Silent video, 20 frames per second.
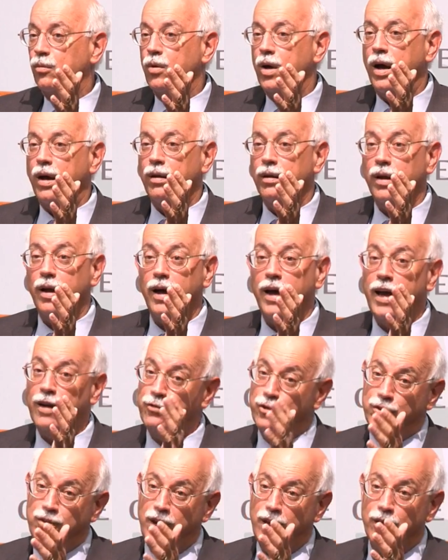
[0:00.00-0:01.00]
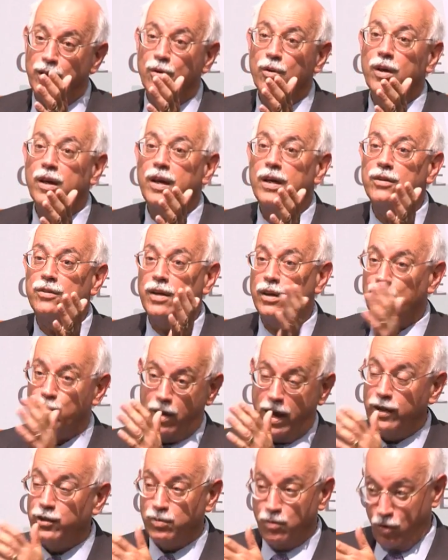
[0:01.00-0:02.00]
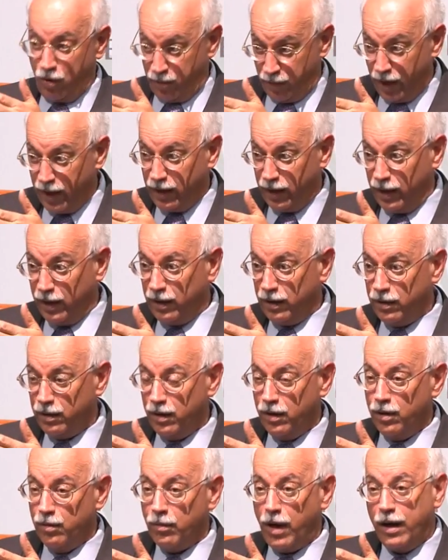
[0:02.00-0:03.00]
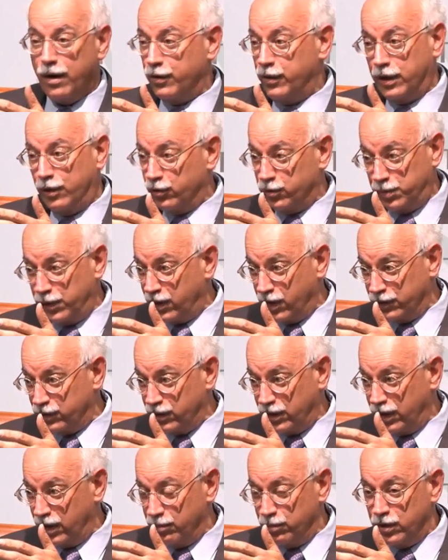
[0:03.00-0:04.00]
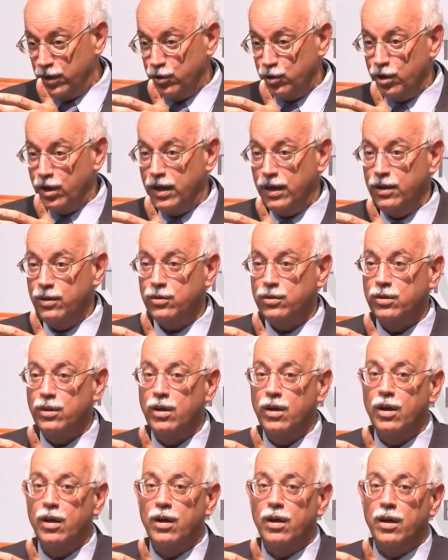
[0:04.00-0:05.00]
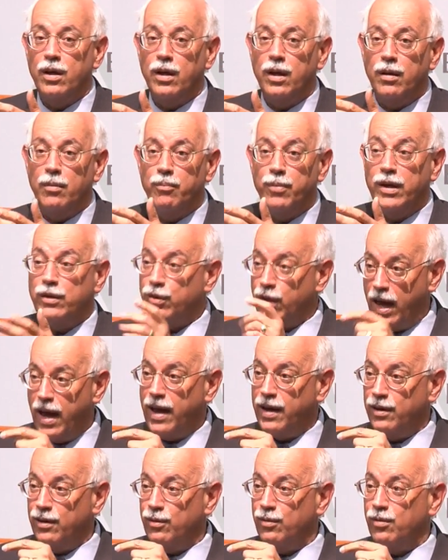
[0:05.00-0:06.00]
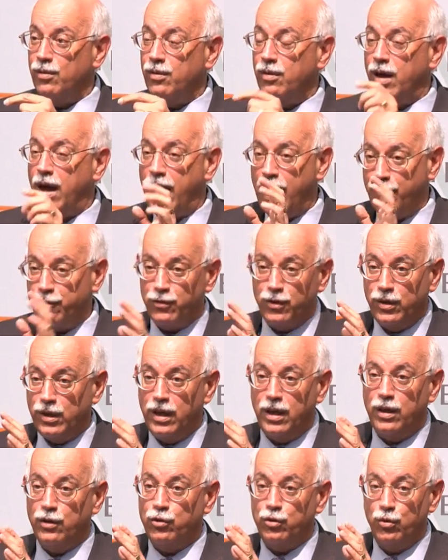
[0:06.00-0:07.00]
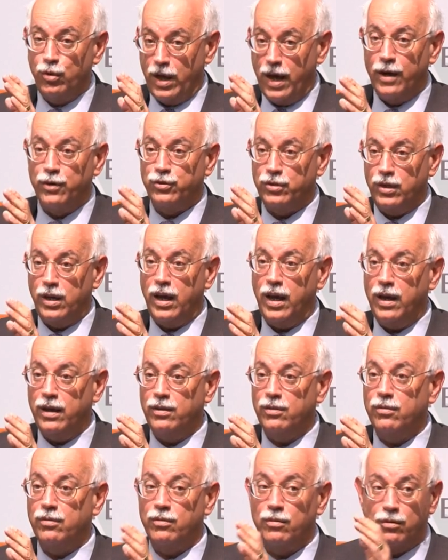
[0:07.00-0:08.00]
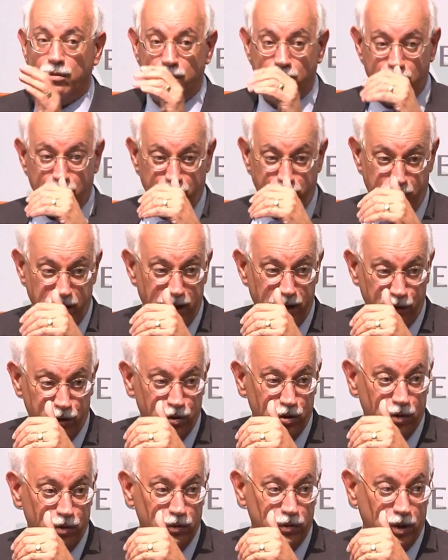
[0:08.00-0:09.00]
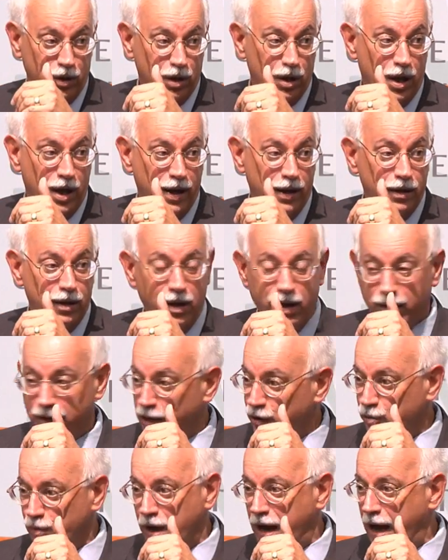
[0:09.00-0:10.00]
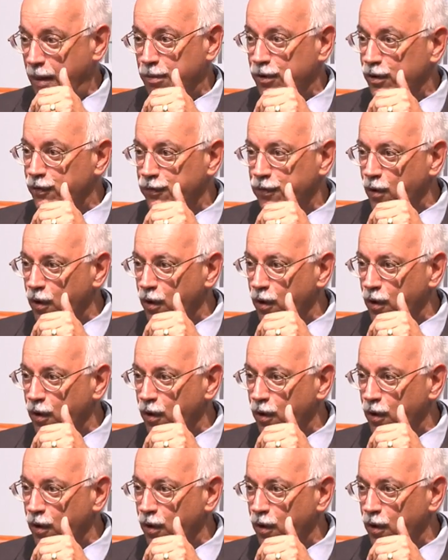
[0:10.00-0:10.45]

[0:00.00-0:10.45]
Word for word: Well, I have to tell you, it did raise more money, but I don't think it was because of the MDGs. But then, after the 2008 financial decline, guess what happened to